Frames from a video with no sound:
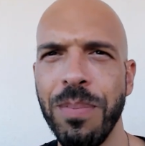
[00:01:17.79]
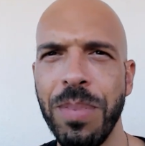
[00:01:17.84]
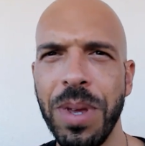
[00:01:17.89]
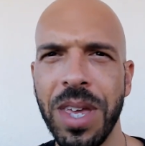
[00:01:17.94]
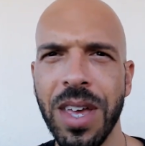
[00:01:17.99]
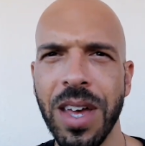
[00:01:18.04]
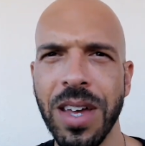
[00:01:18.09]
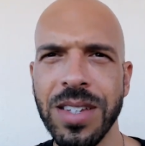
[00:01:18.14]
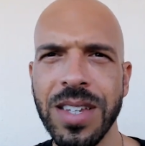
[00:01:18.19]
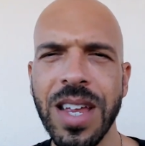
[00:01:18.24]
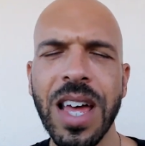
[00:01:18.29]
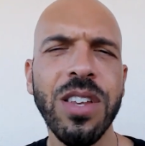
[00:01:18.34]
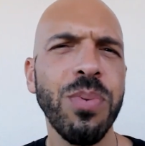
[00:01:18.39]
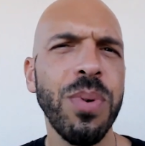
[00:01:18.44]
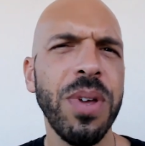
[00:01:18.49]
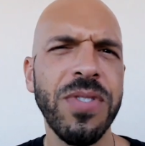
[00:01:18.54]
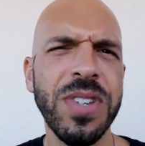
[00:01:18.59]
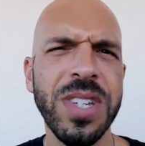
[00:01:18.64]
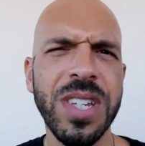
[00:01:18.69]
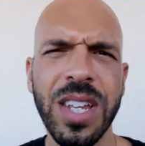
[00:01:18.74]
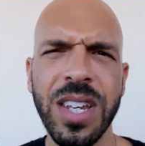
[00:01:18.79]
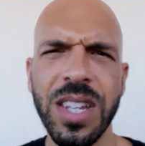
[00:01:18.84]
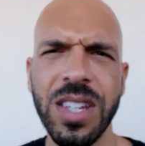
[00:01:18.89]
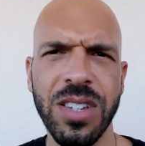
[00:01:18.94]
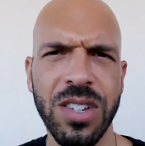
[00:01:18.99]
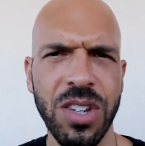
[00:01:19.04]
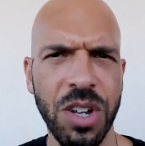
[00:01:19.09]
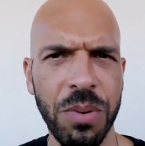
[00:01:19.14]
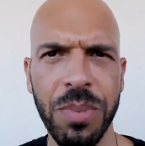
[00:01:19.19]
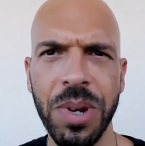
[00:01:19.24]
because as we have seen
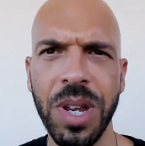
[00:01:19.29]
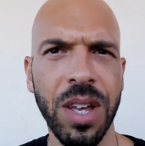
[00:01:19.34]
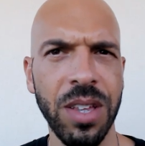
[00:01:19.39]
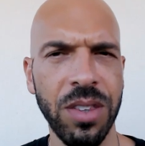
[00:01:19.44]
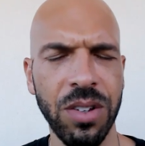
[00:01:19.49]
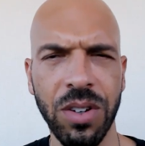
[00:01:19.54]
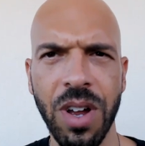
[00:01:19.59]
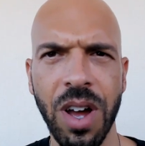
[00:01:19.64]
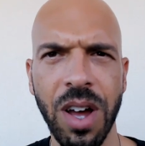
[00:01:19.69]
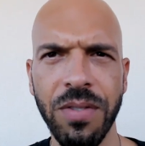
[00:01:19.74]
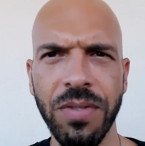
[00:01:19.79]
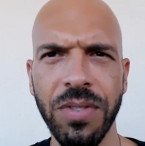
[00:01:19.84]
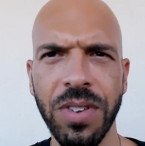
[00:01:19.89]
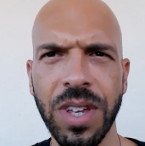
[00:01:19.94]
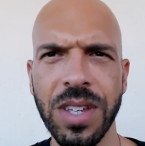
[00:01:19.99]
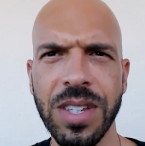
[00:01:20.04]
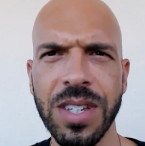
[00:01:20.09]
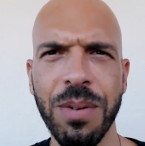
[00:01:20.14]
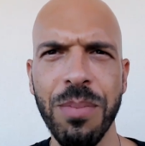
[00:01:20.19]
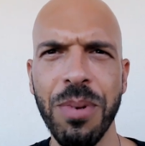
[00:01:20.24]
in so many other conflicts,